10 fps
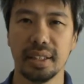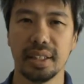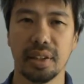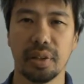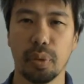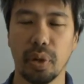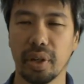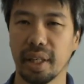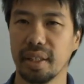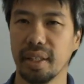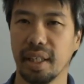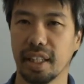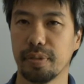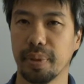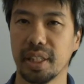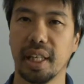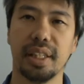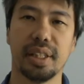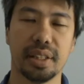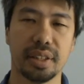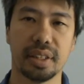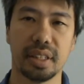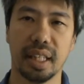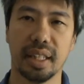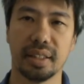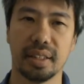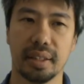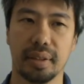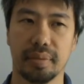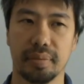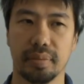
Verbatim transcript: so if we look at the expectations and uh, um,